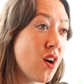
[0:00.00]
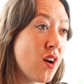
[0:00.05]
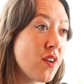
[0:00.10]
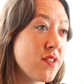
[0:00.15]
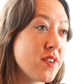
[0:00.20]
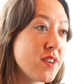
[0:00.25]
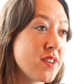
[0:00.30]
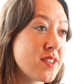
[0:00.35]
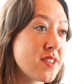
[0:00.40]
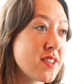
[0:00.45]

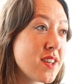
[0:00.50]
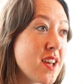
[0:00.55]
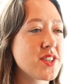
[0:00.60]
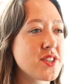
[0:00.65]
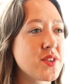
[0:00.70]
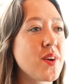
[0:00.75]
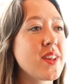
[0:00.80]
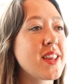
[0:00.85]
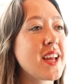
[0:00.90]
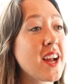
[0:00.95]
offered.
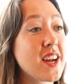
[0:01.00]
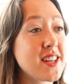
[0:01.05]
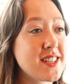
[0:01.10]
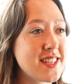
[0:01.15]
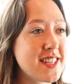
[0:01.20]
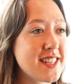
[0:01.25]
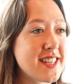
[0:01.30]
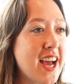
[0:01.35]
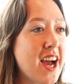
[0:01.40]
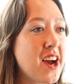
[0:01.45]
So I think I
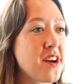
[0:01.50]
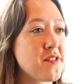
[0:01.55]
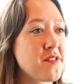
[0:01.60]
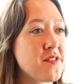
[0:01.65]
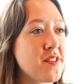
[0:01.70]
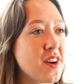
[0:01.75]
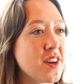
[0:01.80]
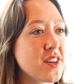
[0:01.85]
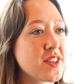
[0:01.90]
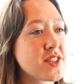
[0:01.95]
did
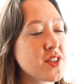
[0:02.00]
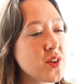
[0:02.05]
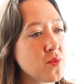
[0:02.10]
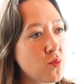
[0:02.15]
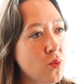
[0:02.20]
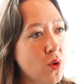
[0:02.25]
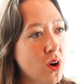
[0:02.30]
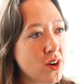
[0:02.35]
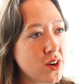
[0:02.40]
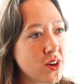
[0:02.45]
have a
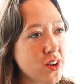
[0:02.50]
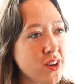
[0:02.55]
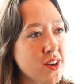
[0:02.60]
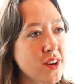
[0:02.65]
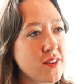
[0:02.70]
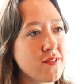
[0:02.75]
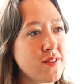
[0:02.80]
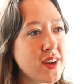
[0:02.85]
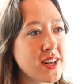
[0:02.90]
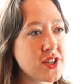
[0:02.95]
somewhat
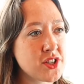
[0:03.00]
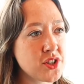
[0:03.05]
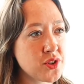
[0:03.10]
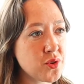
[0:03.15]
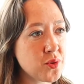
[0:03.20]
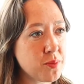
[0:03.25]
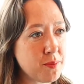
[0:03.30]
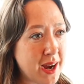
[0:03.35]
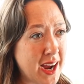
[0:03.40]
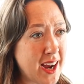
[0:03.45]

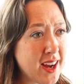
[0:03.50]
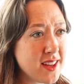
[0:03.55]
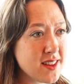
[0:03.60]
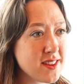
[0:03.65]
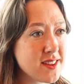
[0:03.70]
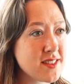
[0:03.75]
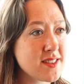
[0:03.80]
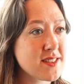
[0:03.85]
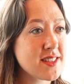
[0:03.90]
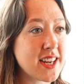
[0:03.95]
unconventional
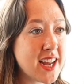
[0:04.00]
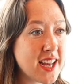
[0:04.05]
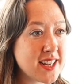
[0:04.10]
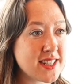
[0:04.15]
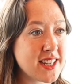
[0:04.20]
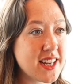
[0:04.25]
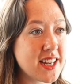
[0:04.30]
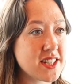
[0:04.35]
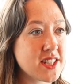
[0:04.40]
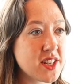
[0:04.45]
path to
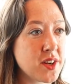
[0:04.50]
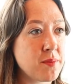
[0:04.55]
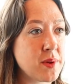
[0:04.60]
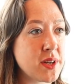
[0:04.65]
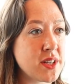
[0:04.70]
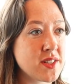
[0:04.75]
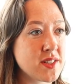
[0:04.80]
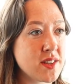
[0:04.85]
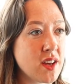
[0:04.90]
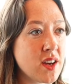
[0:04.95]
getting into
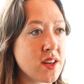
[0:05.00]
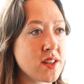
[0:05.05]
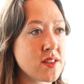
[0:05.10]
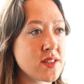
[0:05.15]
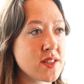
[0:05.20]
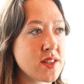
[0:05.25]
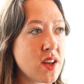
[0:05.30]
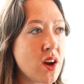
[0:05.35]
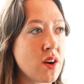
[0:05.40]
computer science.